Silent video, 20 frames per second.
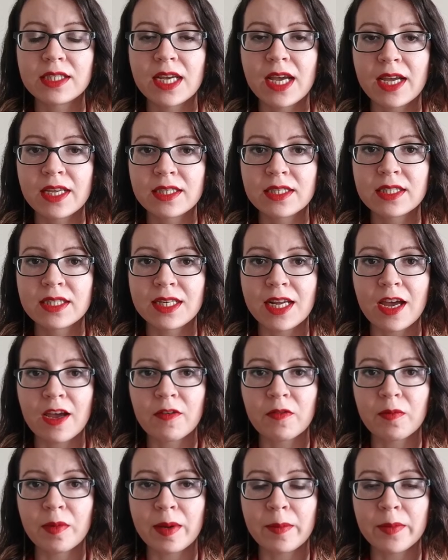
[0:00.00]
10 staff
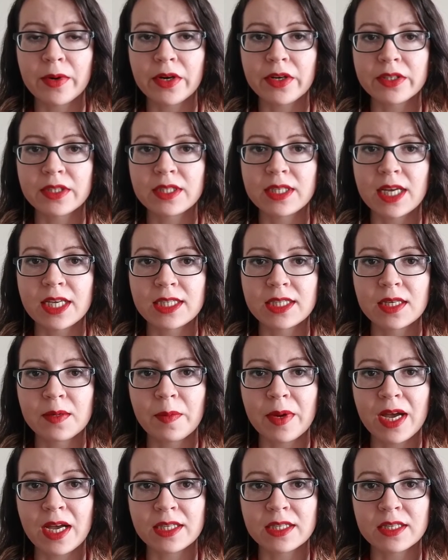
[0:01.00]
members tested
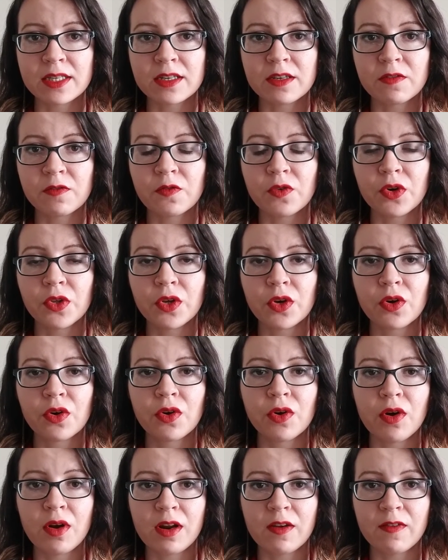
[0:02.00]
positive for the
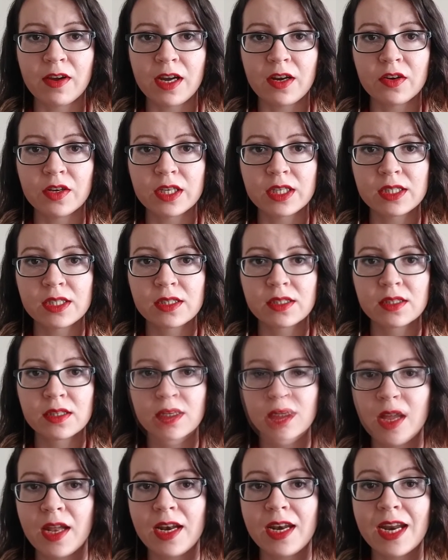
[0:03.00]
coronavirus.
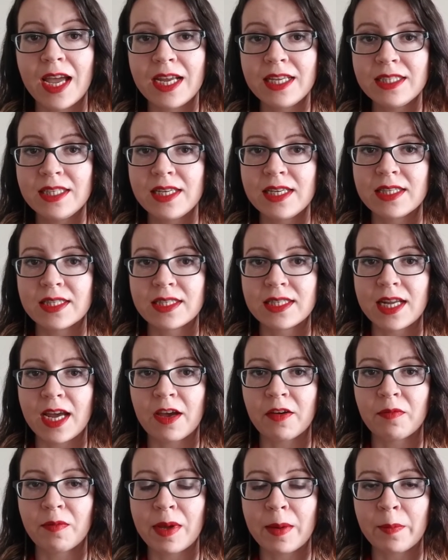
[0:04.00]
19
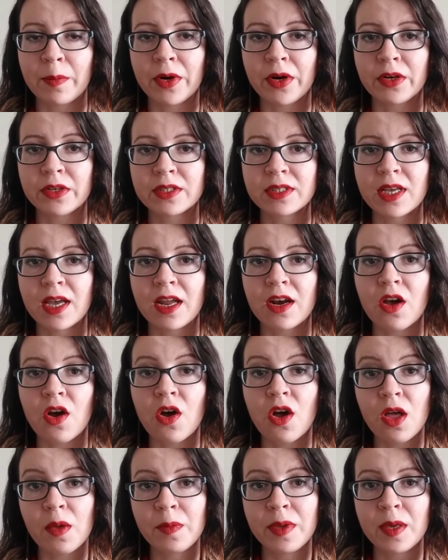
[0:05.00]
staff members and
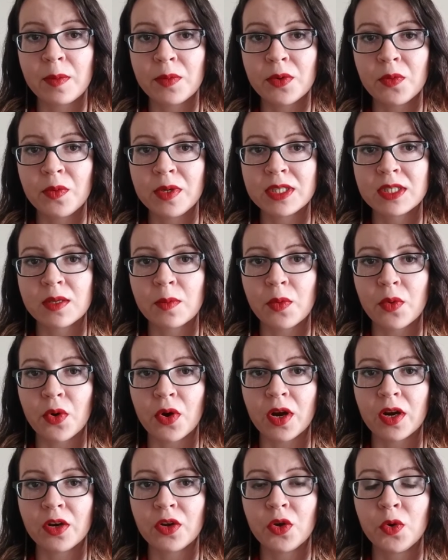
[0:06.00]
all people we
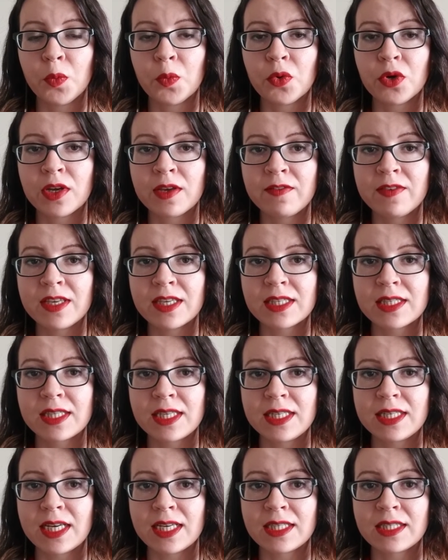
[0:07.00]
support who previously
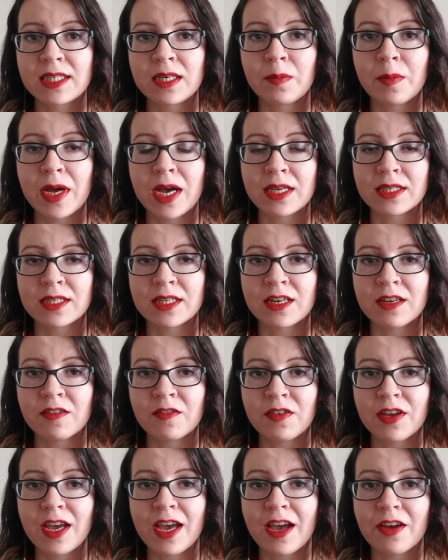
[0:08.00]
tested positive
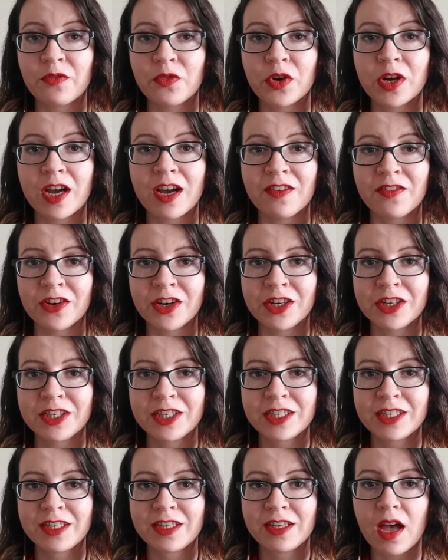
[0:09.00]
have recovered.
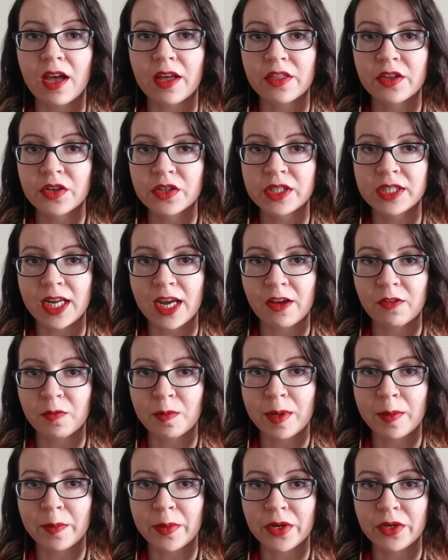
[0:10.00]
Other staff
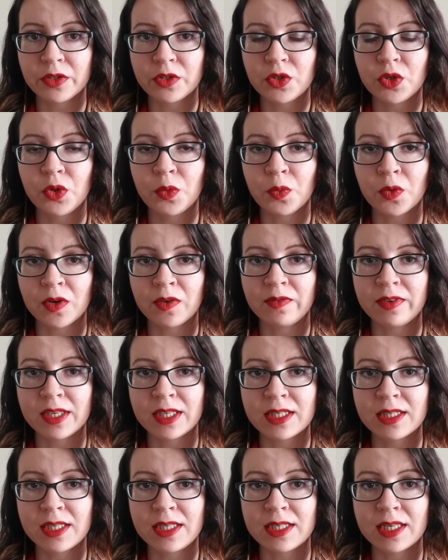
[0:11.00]
members who
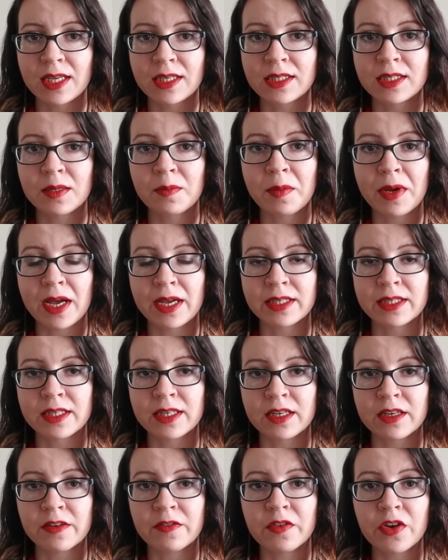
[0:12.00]
previously tested
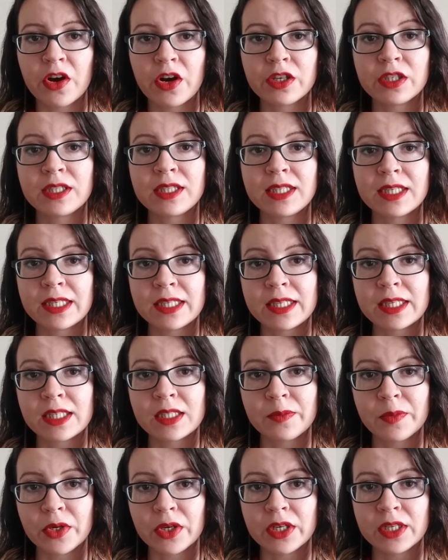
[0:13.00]
positive are still
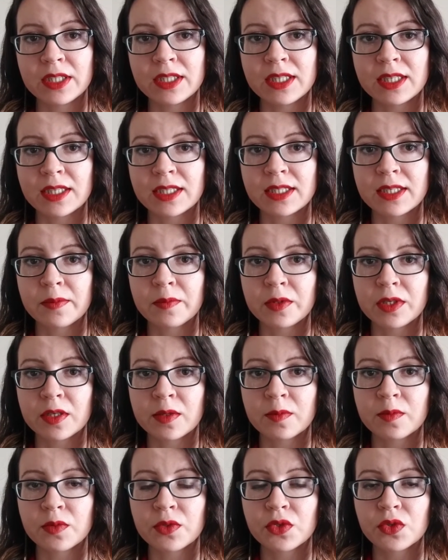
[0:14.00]
experiencing
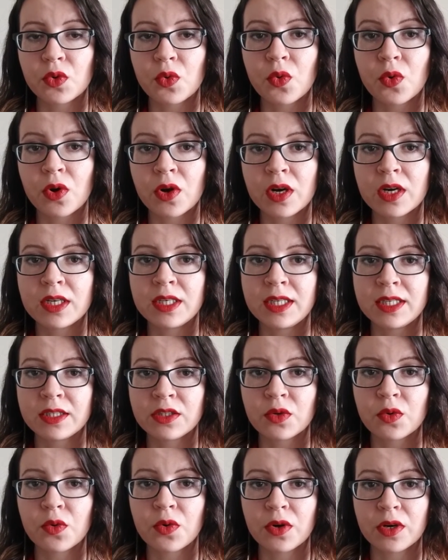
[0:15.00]
symptoms or need
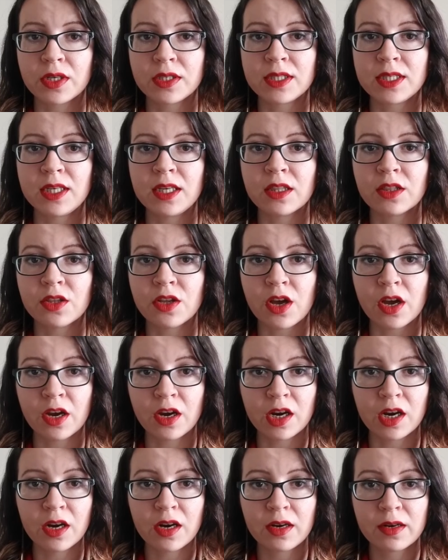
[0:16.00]
to quarantine
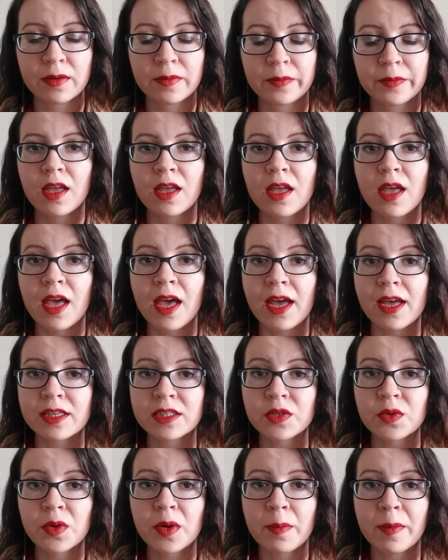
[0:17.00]
longer. As
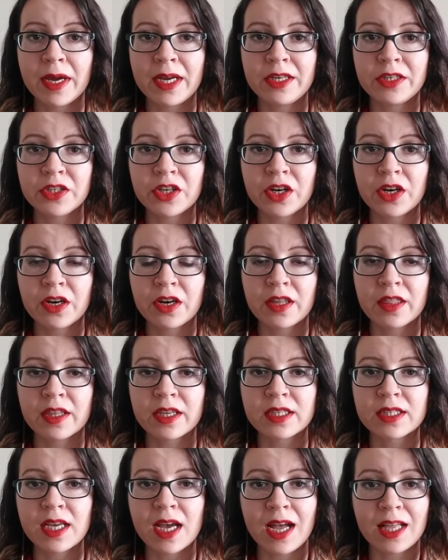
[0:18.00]
a reminder,
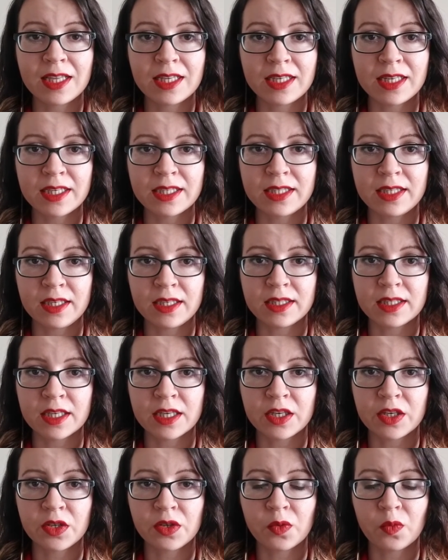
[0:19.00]
this holiday
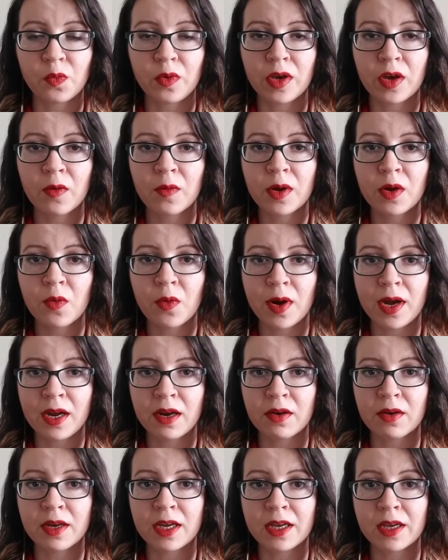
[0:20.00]
season, we are
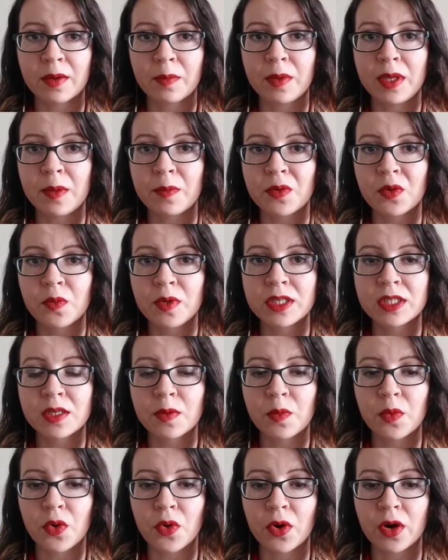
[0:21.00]
requiring people we
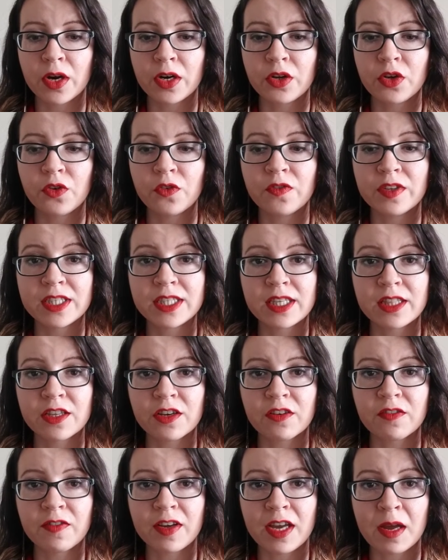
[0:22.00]
support who visit
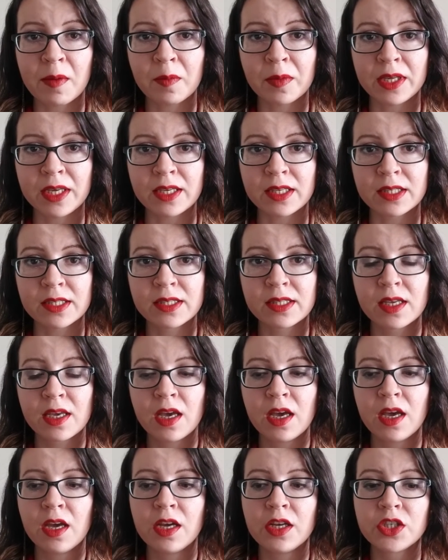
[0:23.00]
their families
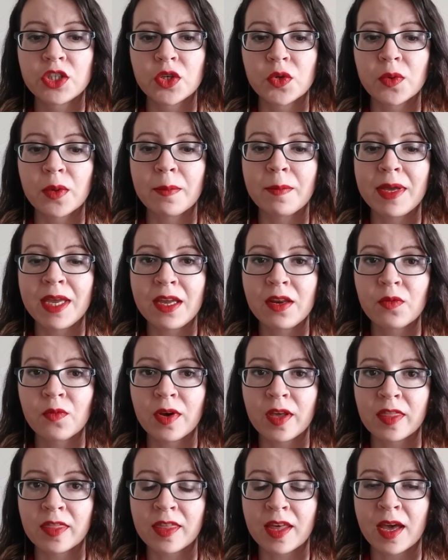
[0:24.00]
to remain
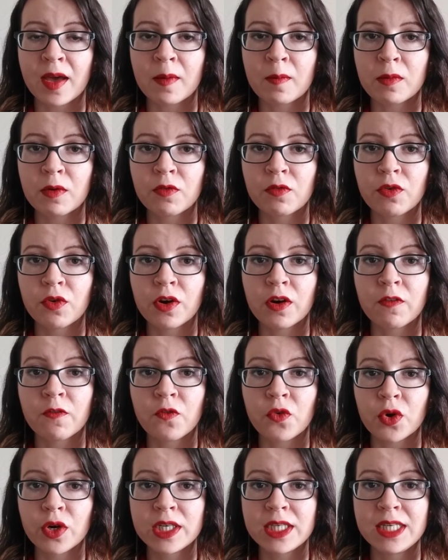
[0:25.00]
with them for a
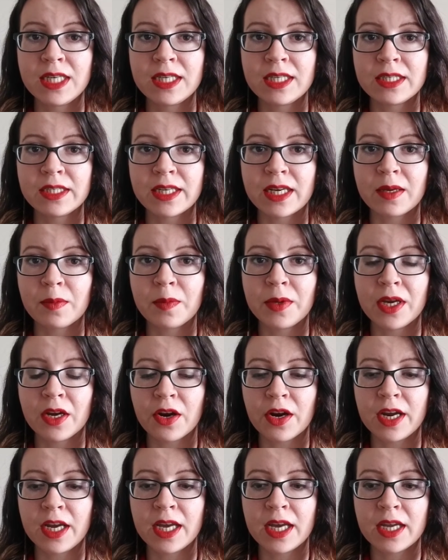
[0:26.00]
14 day
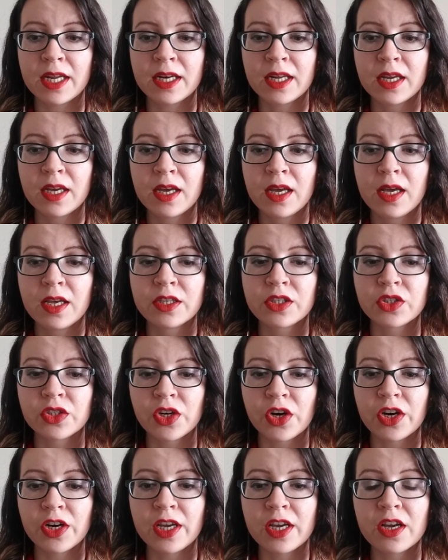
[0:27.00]
period,
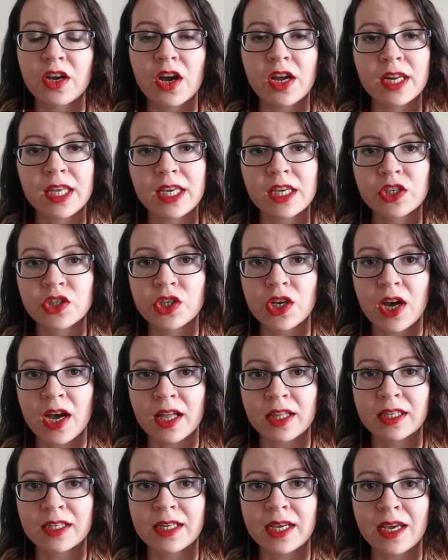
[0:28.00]
starting on each
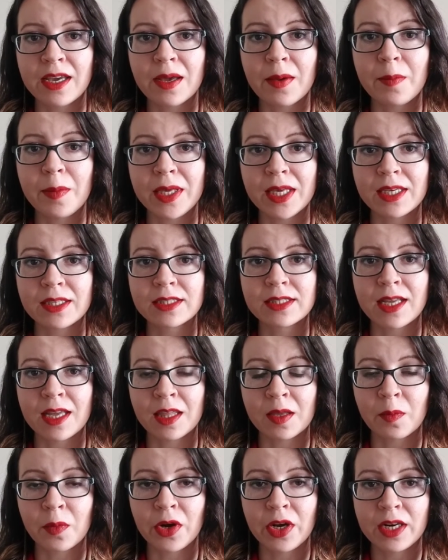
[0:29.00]
holiday being
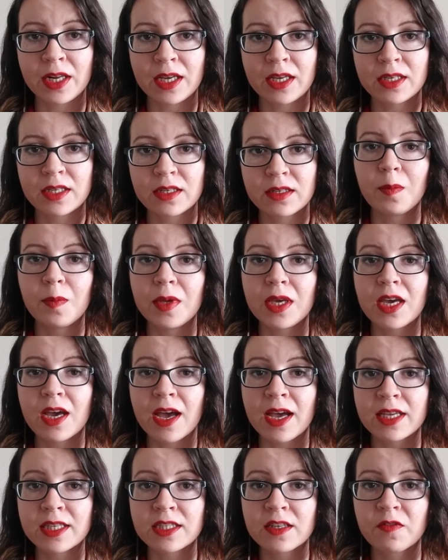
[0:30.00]
celebrated.
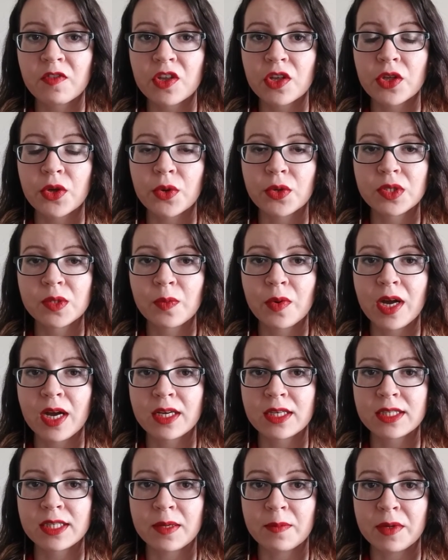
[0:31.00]
Because of the close
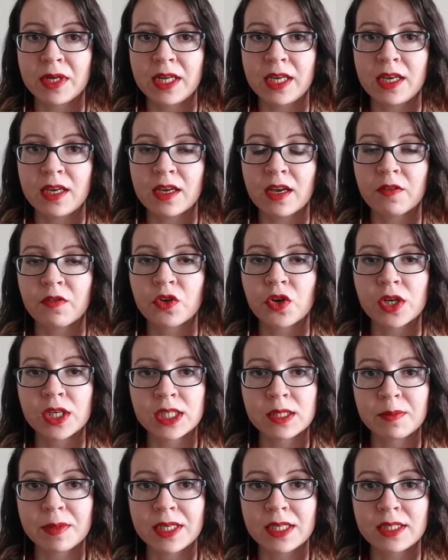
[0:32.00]
proximity of
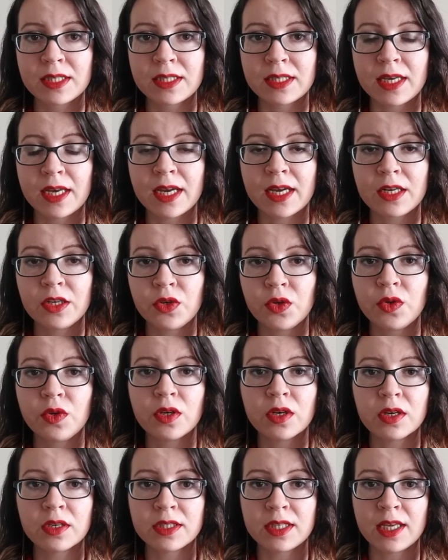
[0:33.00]
Christmas and New
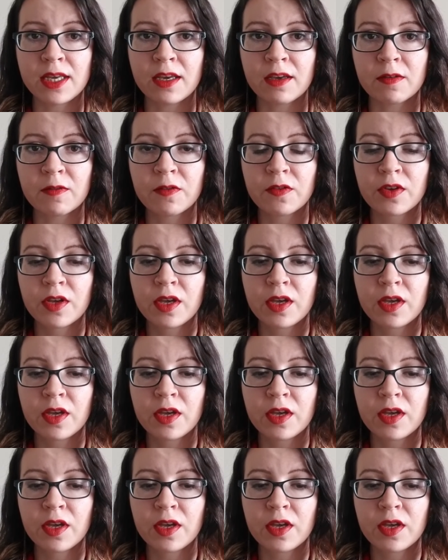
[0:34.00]
Year's Eve,